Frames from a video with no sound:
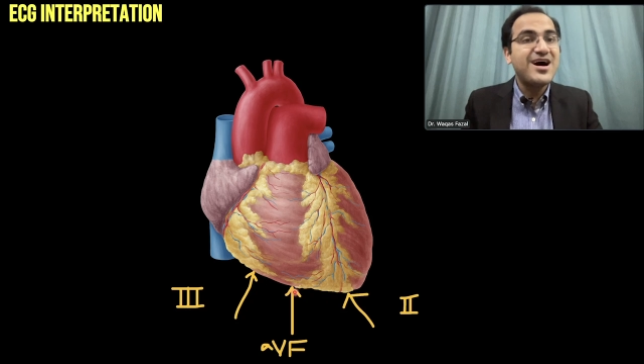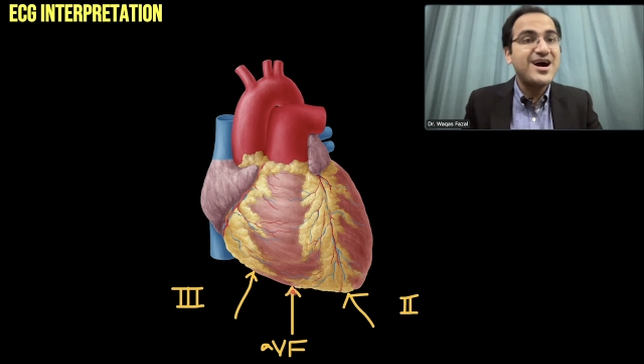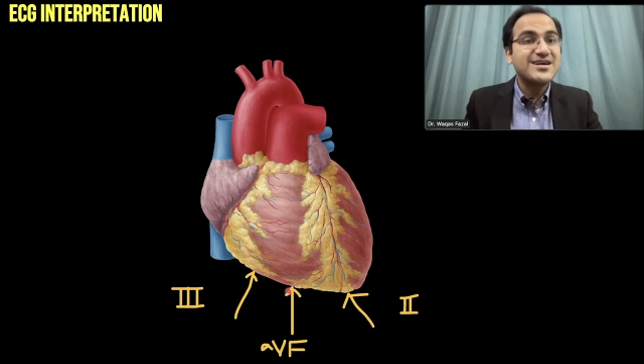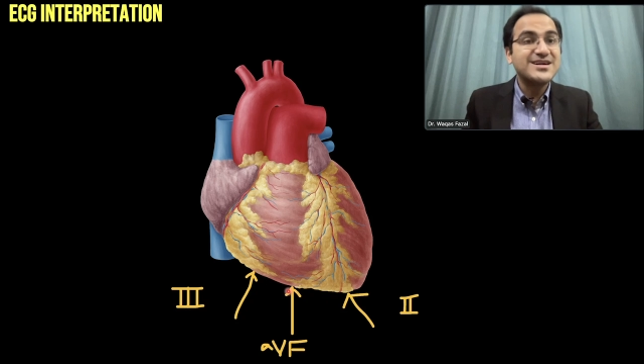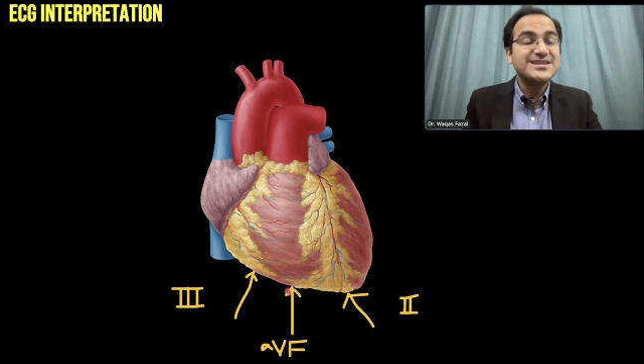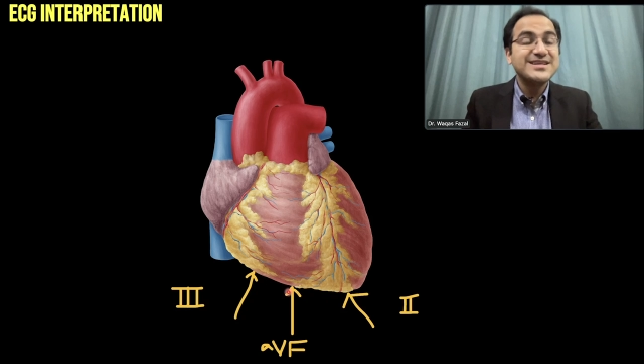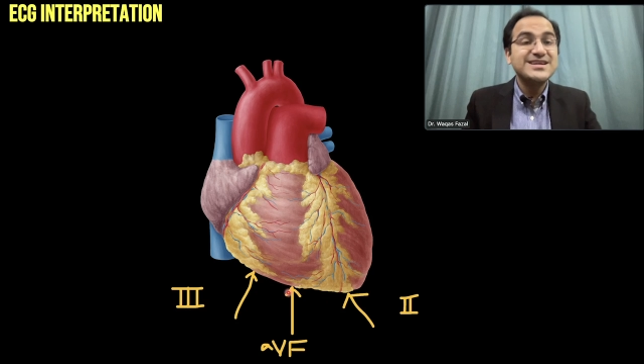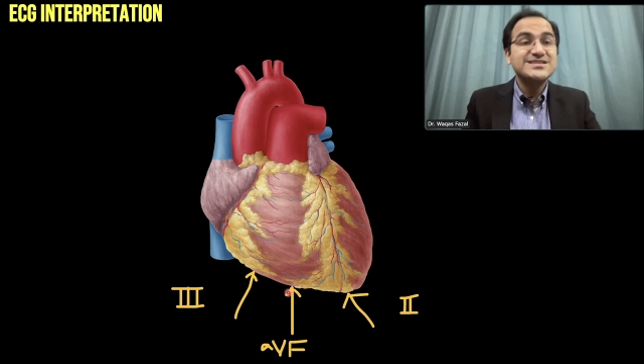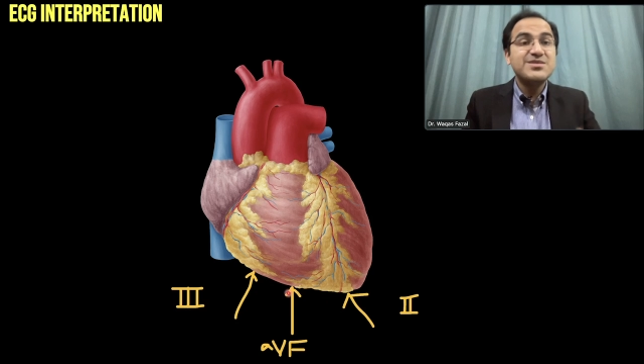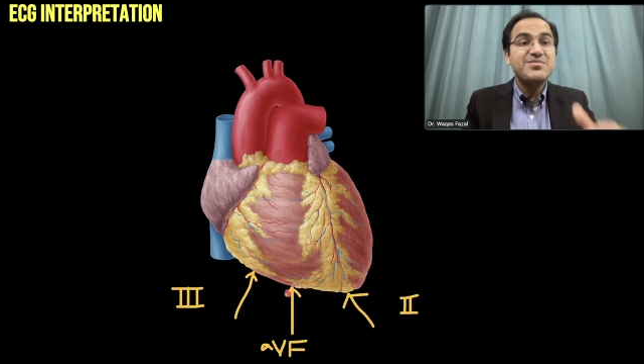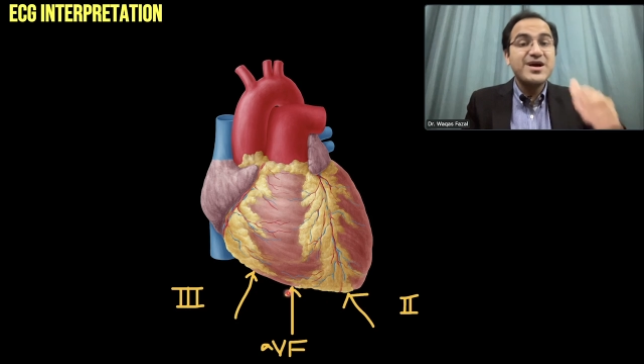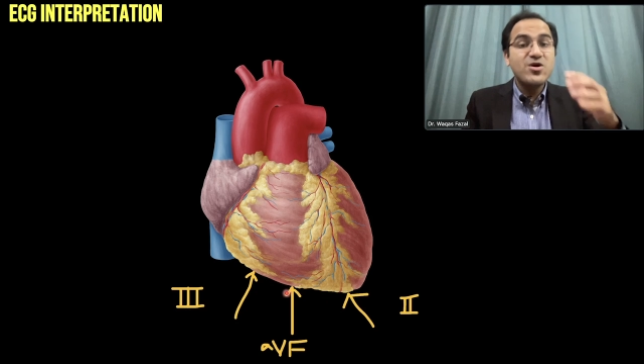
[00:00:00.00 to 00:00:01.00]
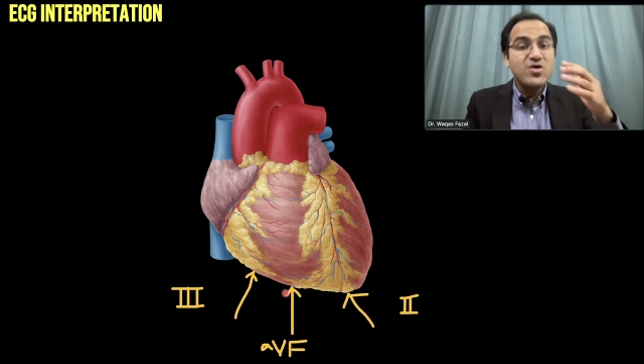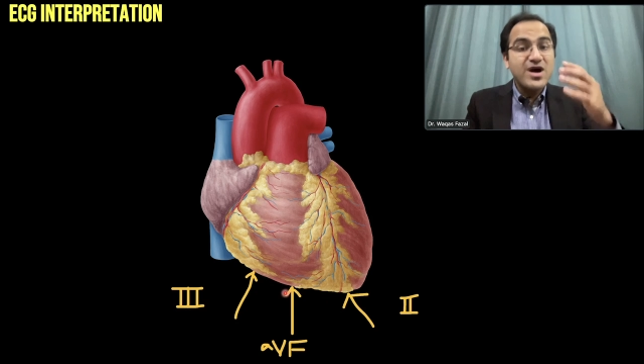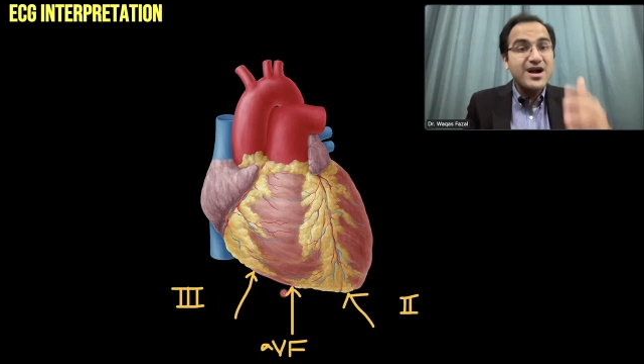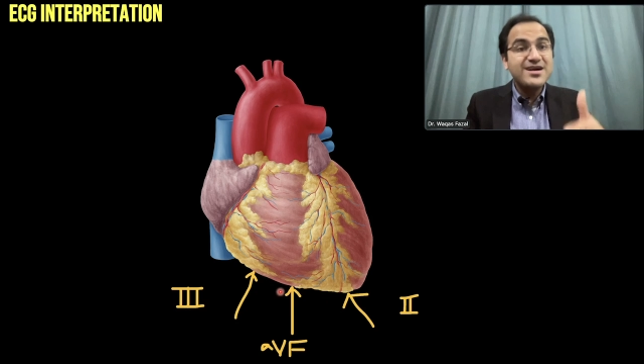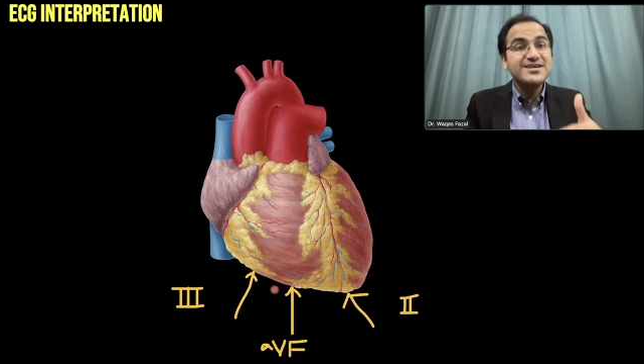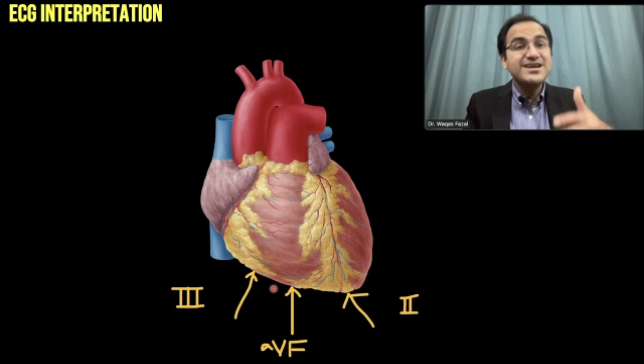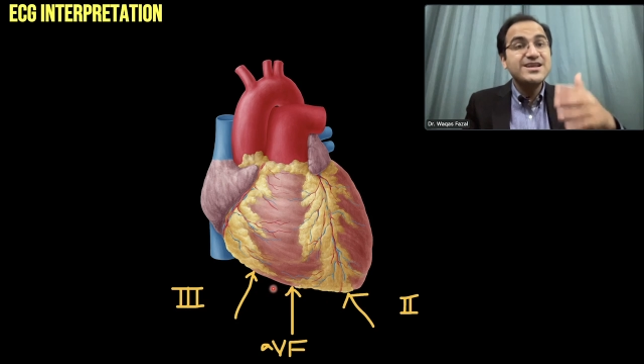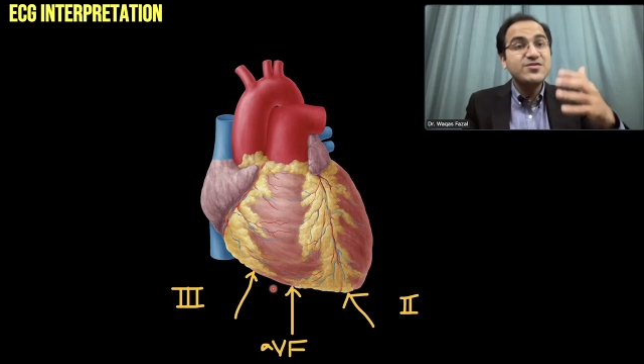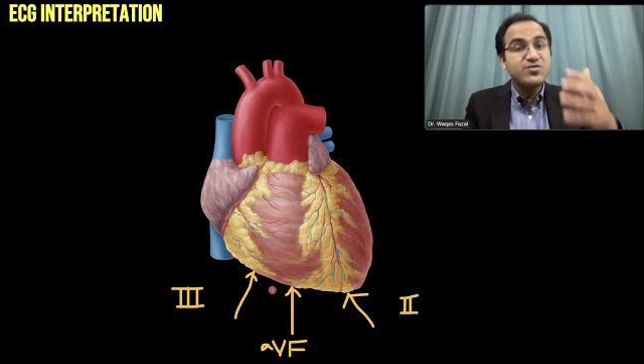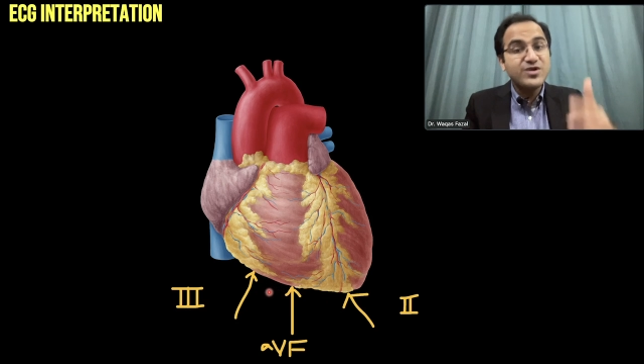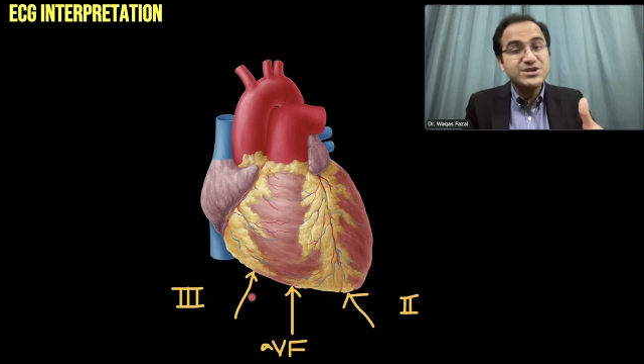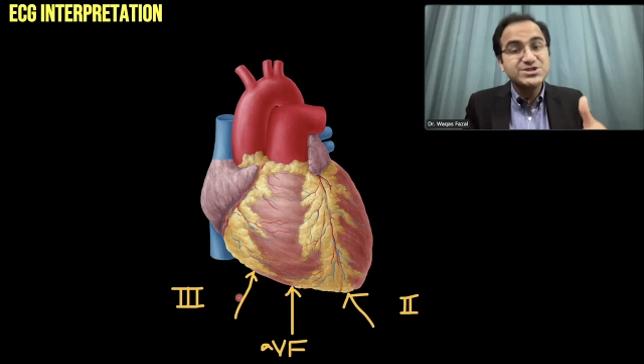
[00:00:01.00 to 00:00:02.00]
heart and there is a myocardial
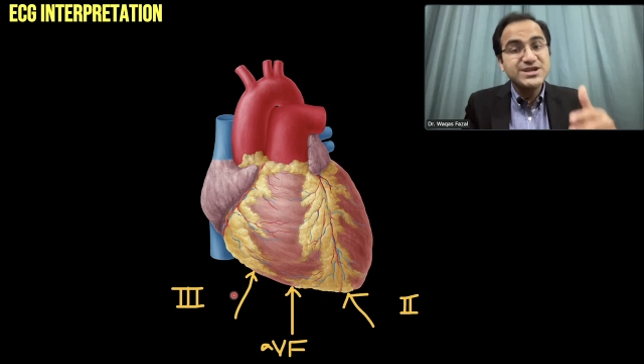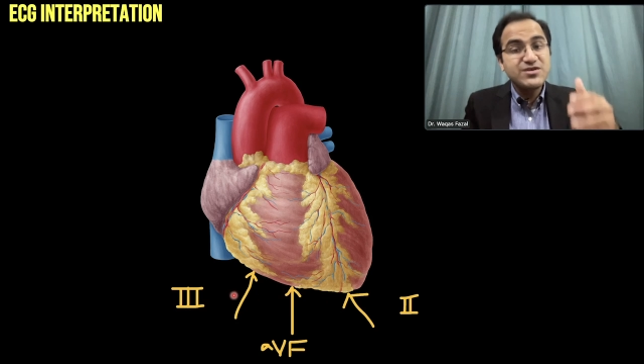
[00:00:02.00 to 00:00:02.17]
infarction